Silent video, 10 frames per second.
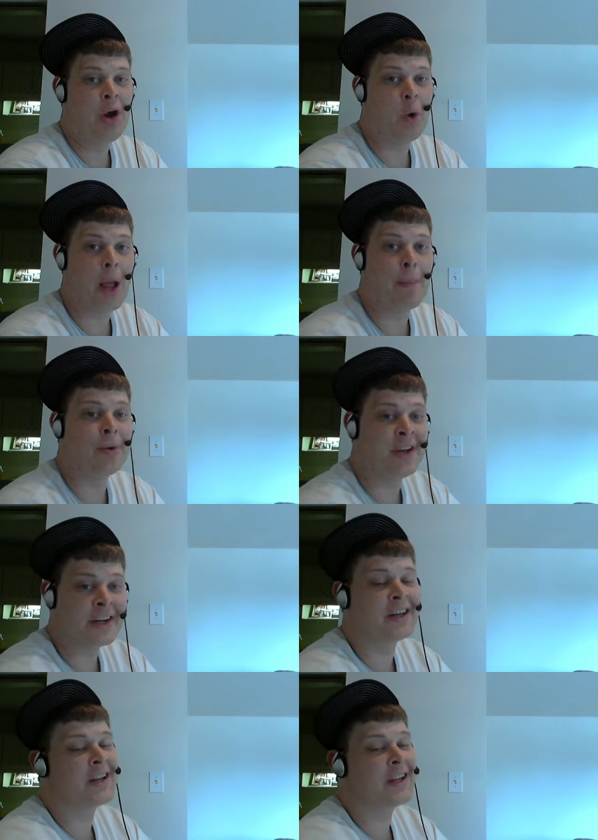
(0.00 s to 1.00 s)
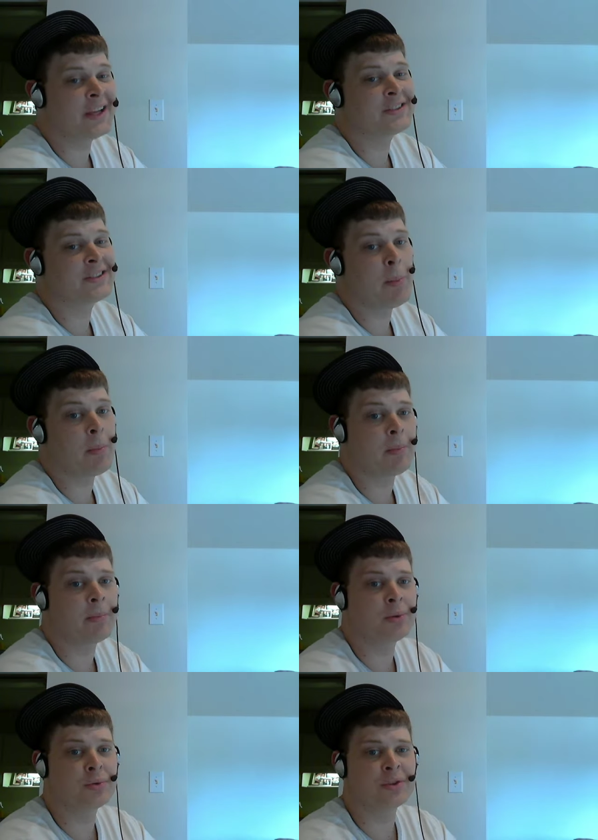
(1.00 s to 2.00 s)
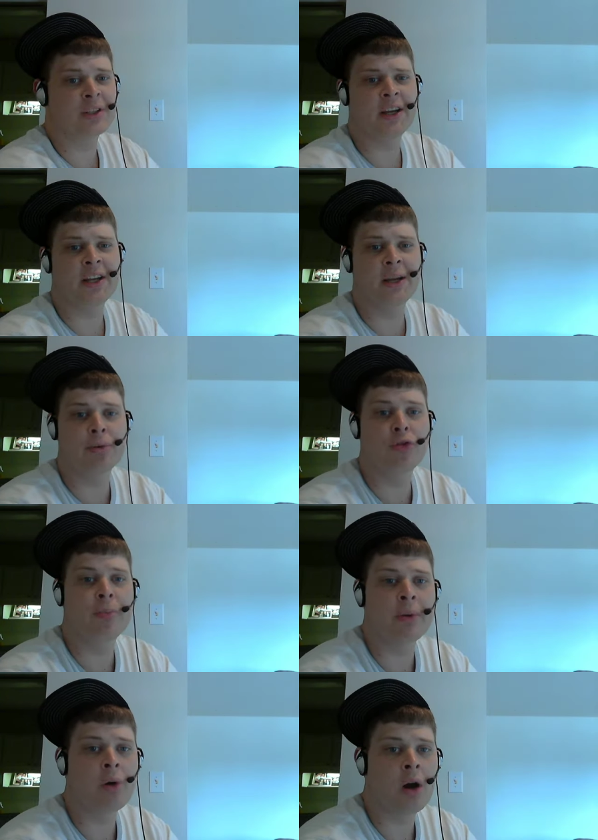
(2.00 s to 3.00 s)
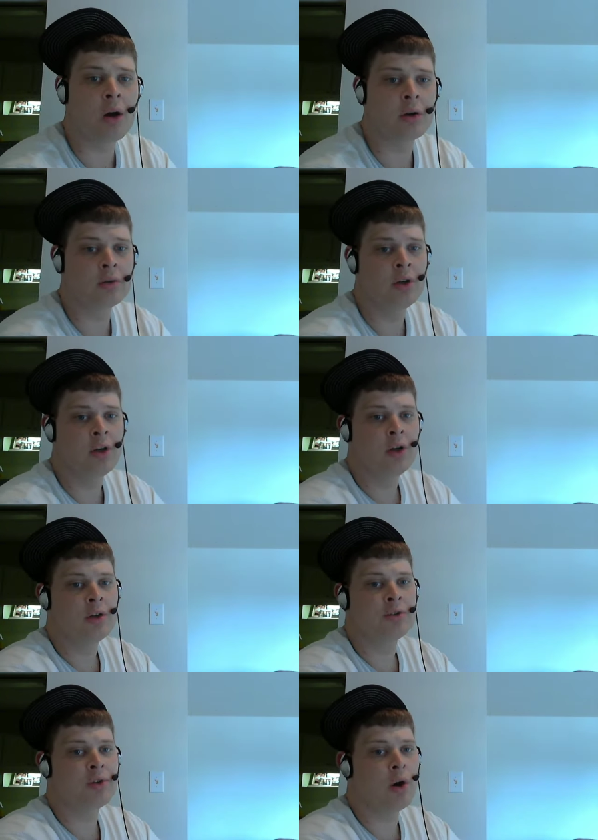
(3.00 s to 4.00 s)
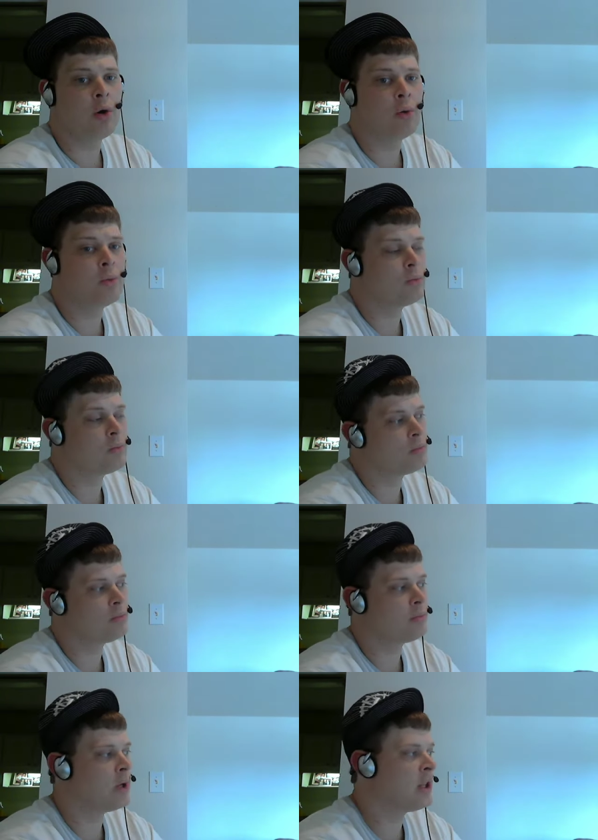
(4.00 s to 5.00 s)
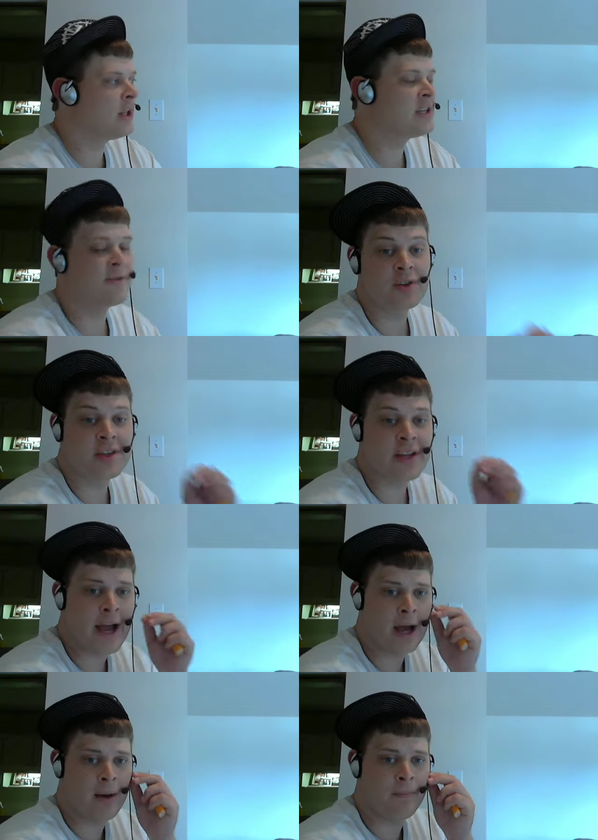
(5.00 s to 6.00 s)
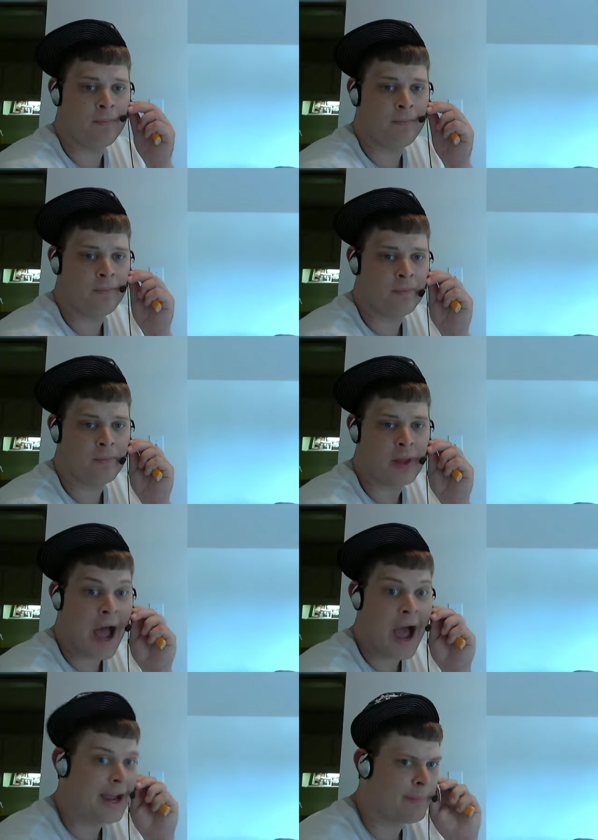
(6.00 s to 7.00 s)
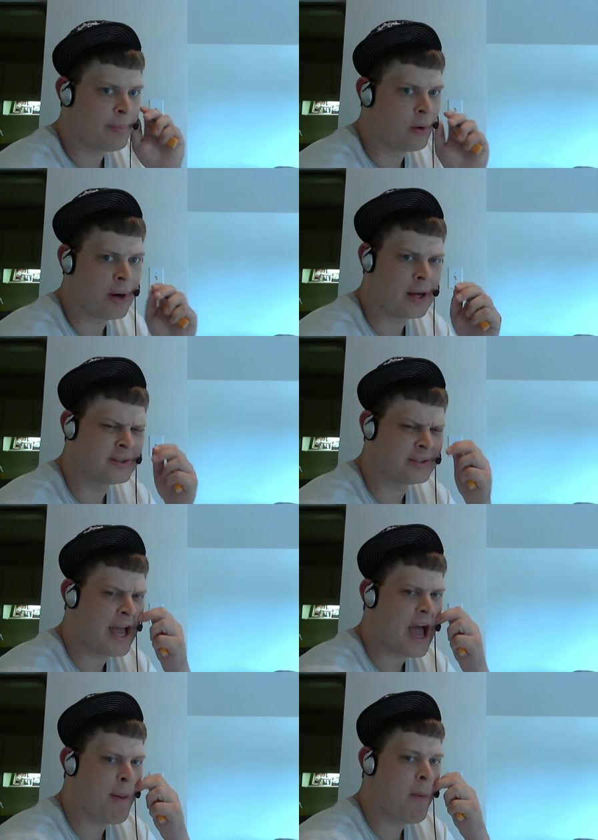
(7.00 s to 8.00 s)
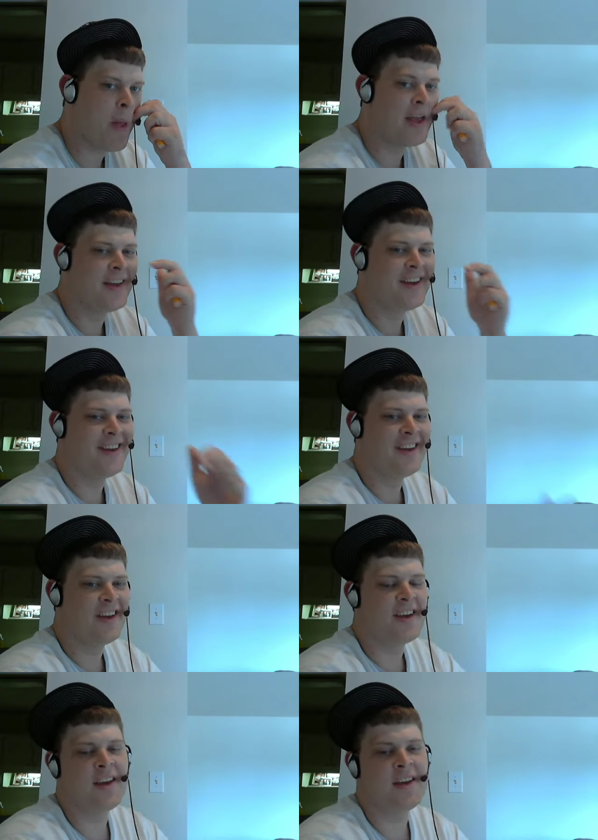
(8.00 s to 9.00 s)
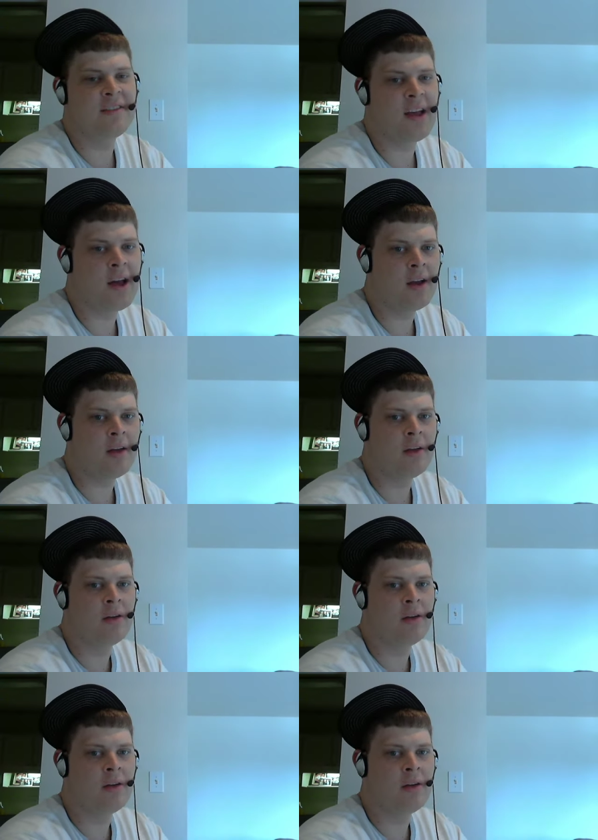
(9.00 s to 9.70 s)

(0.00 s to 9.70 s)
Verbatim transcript: Well, I predicted against him in Mabuza, and he proved me wrong. So, at least for Zab, the hype around Zab is uh,